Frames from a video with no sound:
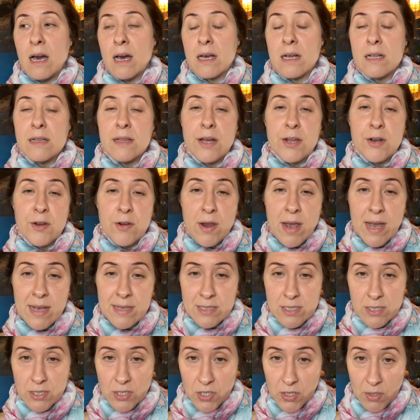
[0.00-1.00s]
clutter
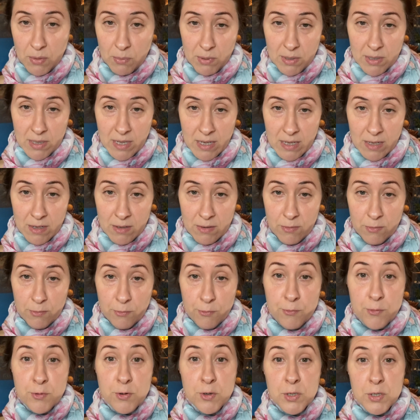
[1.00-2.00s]
has accumulated
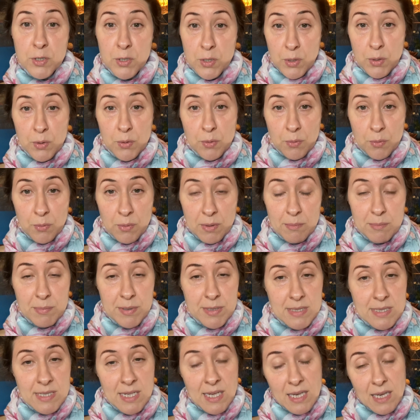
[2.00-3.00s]
for you in
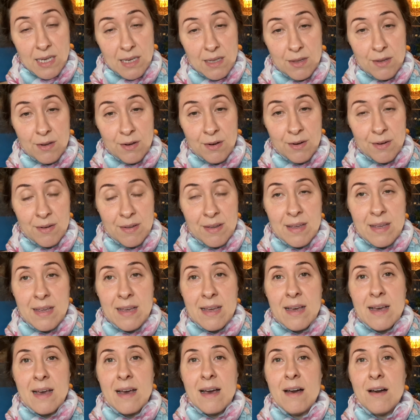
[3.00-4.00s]
particular.
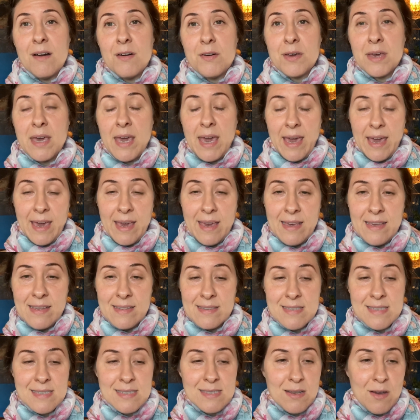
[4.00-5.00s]
Okay,
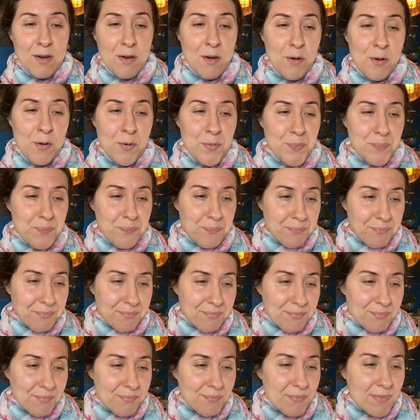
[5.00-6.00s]
so
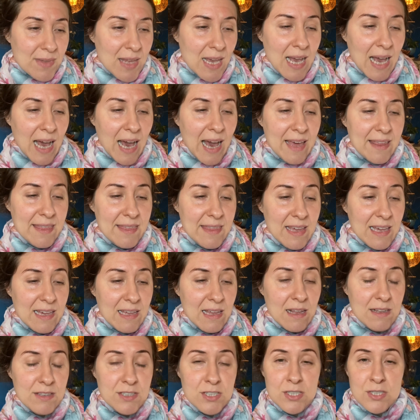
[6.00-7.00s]
I think
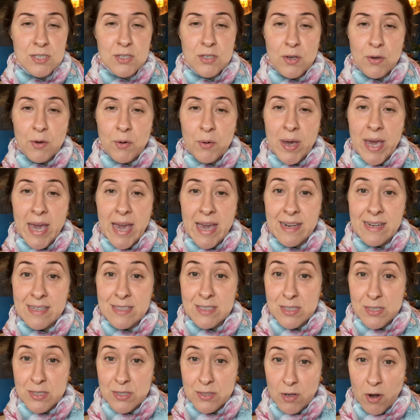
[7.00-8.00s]
I'll just go ahead
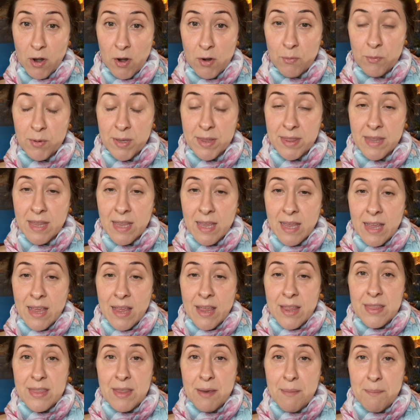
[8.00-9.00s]
and start with
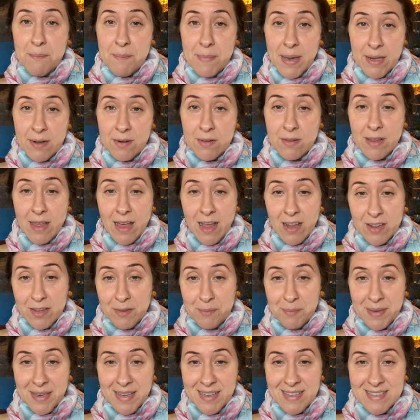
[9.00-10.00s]
the metal
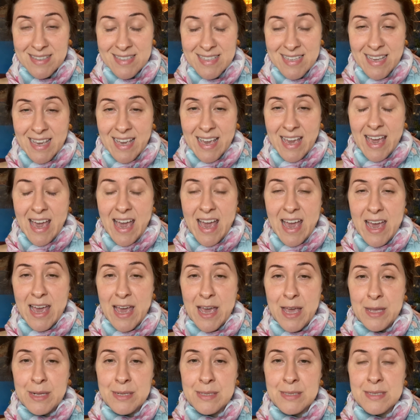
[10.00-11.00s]
element.
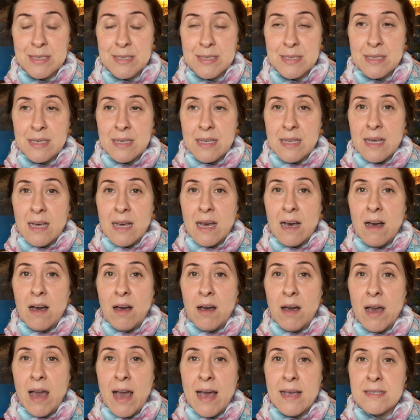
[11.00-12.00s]
And
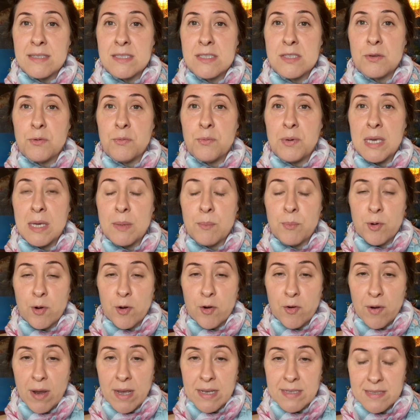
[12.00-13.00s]
as the week
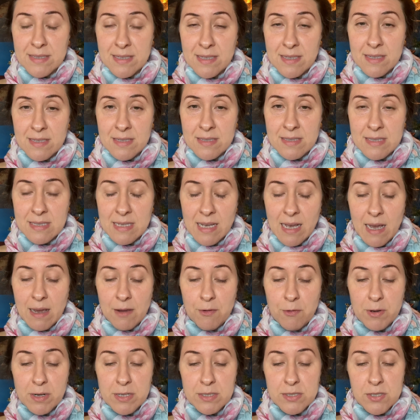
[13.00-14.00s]
progresses, I
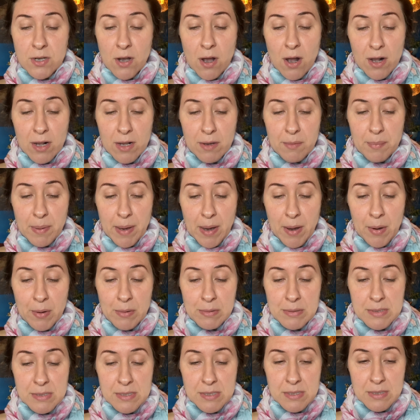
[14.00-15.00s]
want to talk about